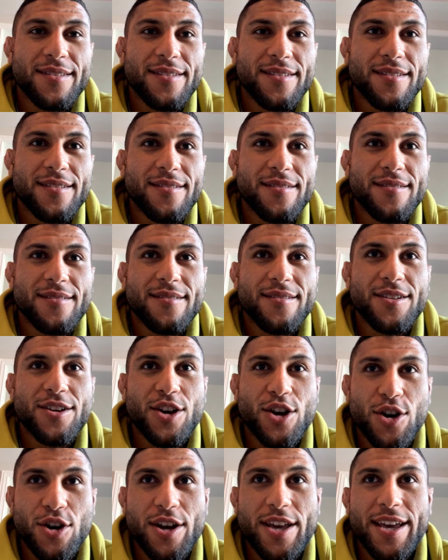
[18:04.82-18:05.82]
Uh, I, don't, I don't know. Do
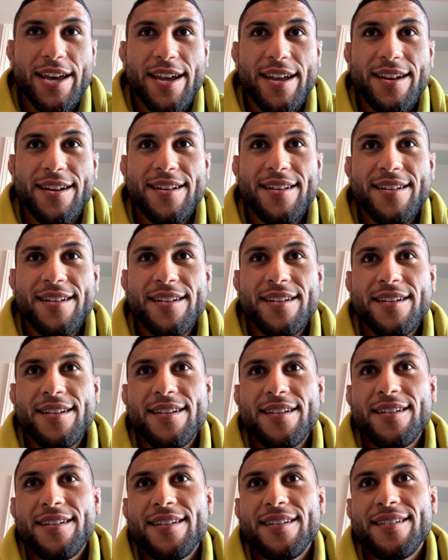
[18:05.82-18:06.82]
you cooking,
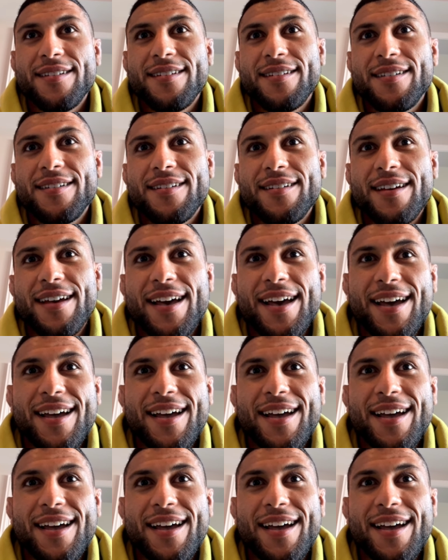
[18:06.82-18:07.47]
have...